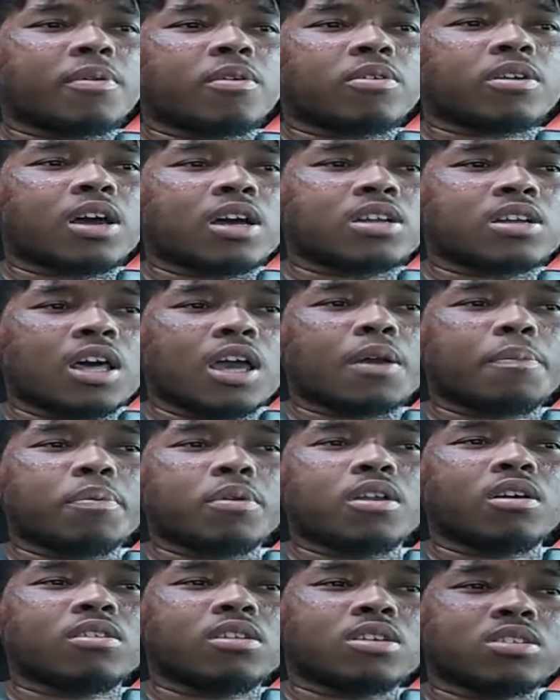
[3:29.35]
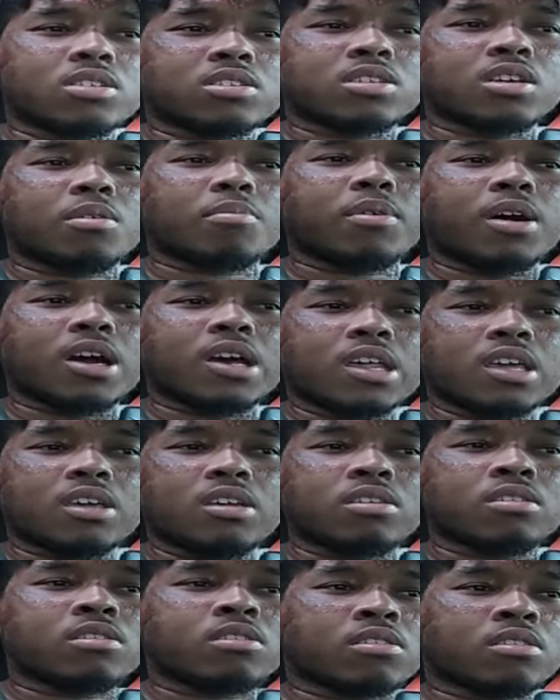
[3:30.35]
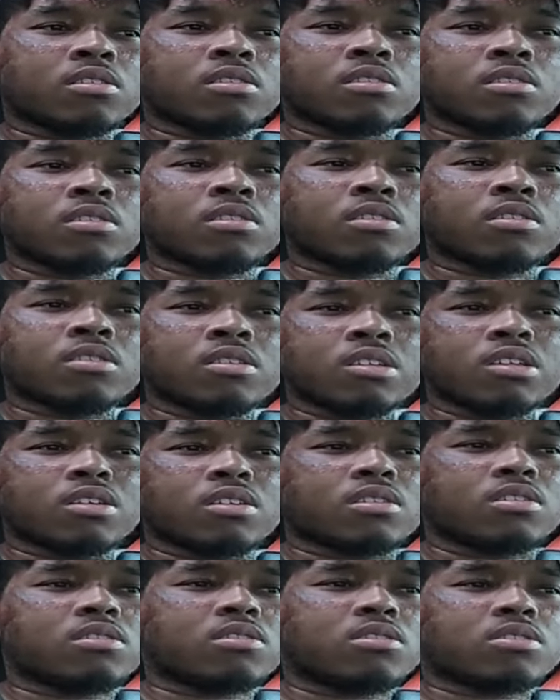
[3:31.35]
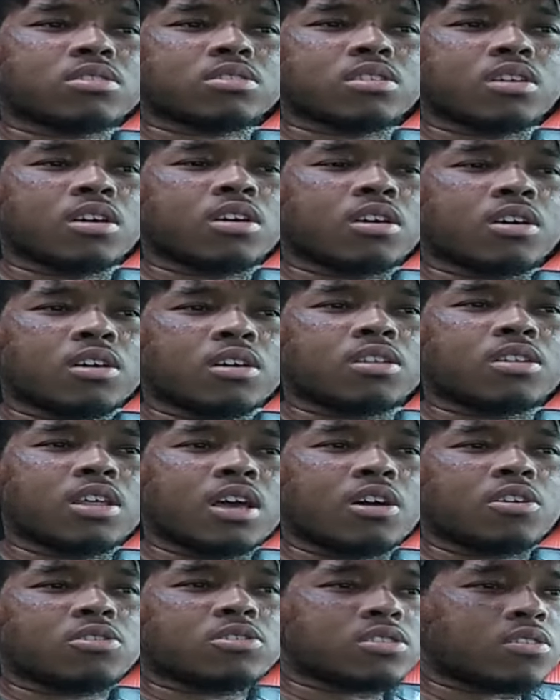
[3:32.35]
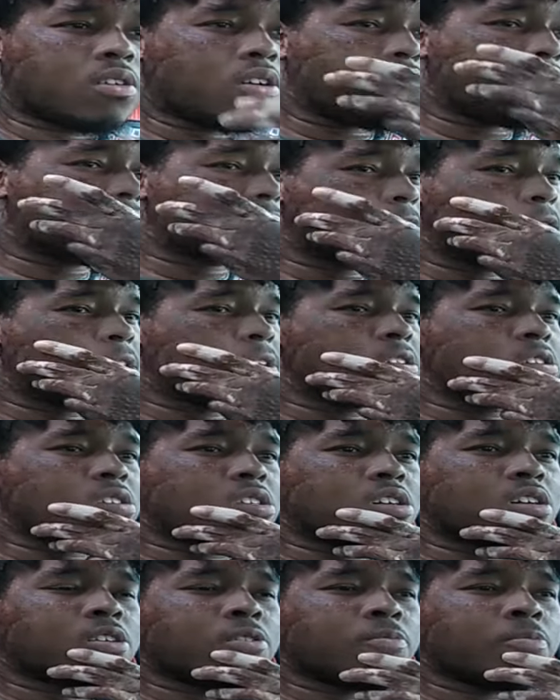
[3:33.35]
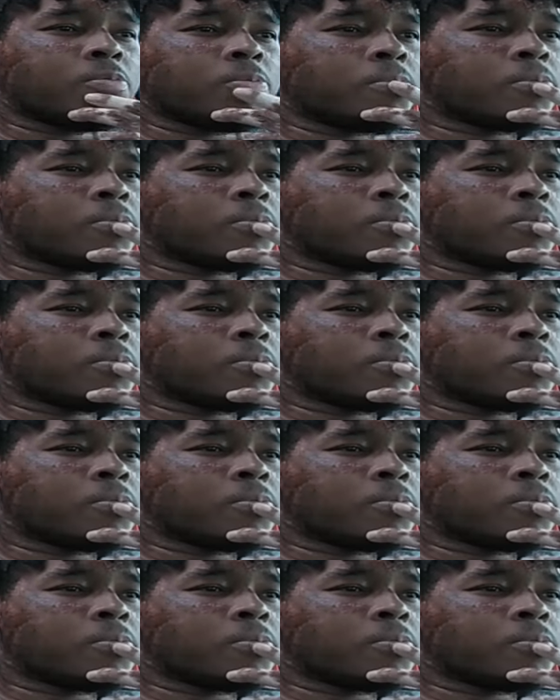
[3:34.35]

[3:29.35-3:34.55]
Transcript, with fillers: but when I like pull up next to somebody, you know what I'm saying, down all this crazy stuff,